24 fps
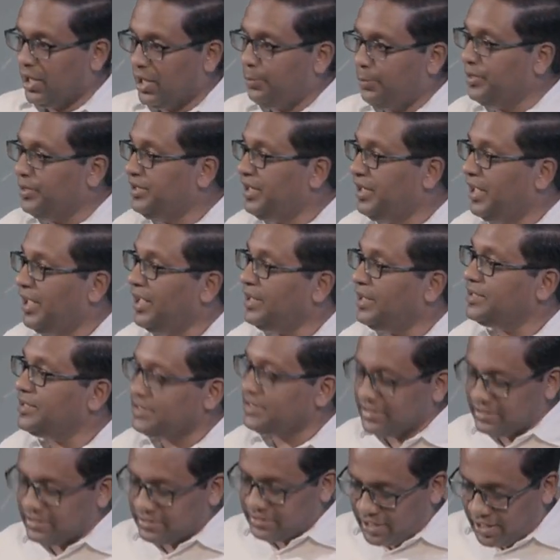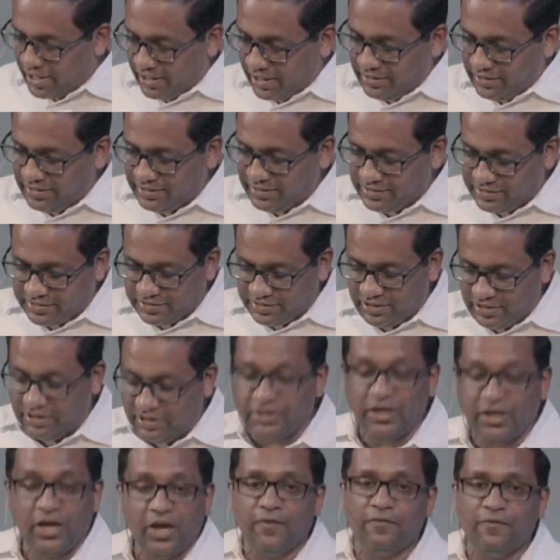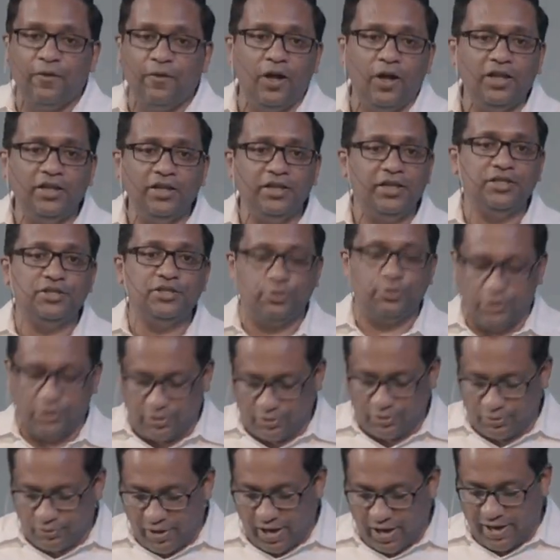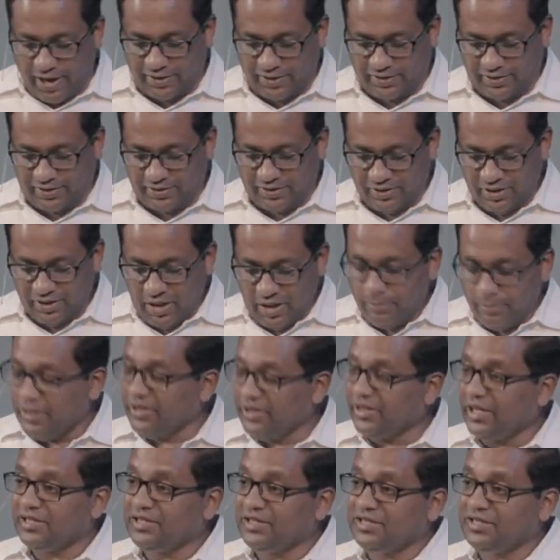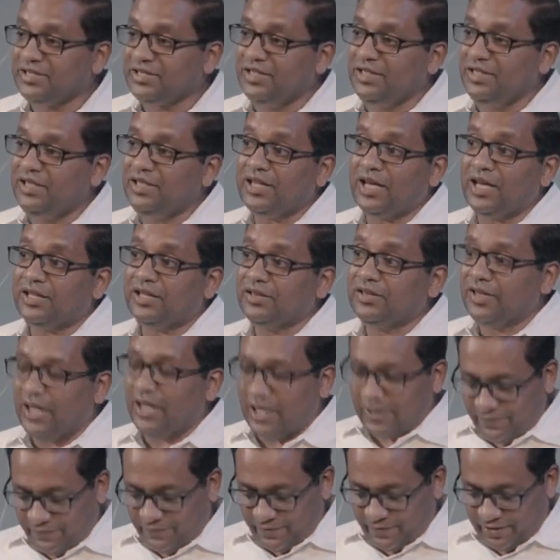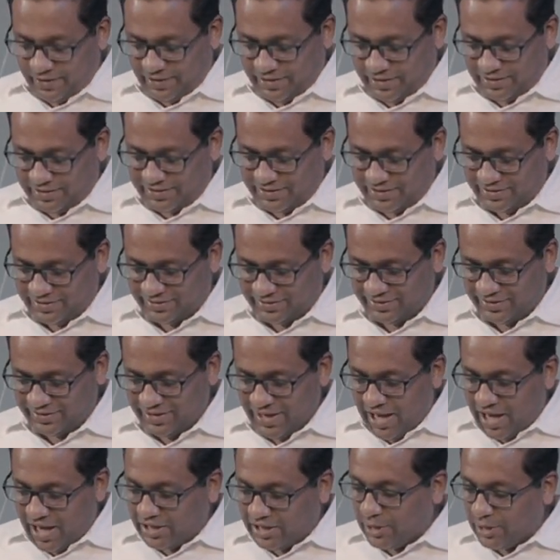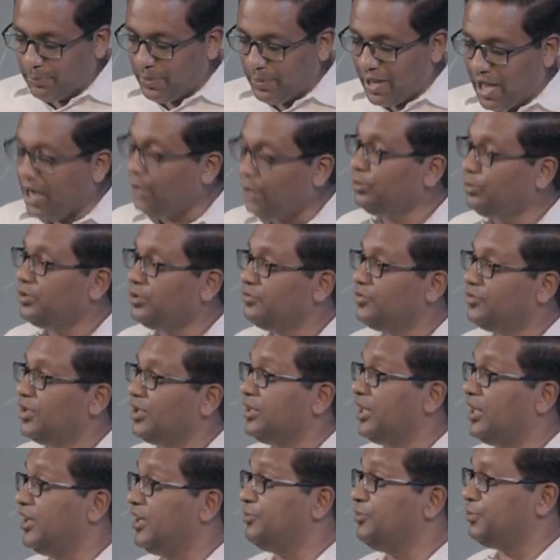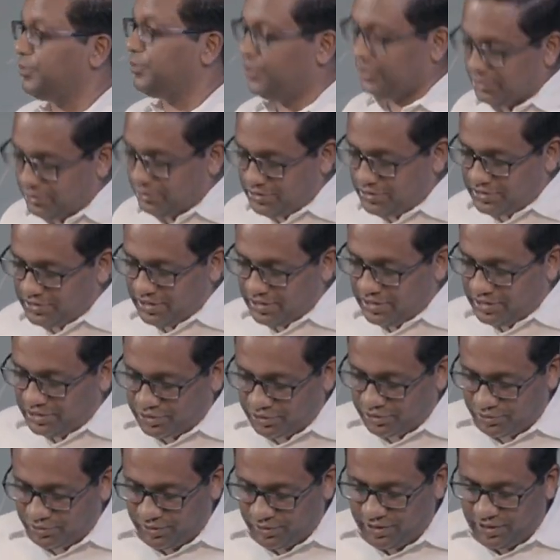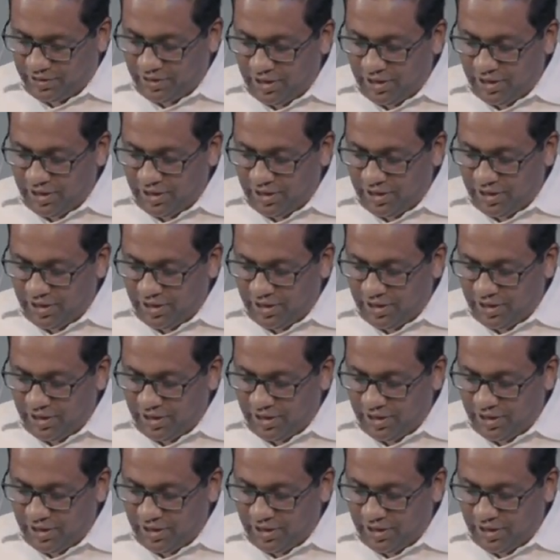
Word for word: falling into a crack, but that seed had life in it. And the power of that life produced a tree that broke up the sidewalk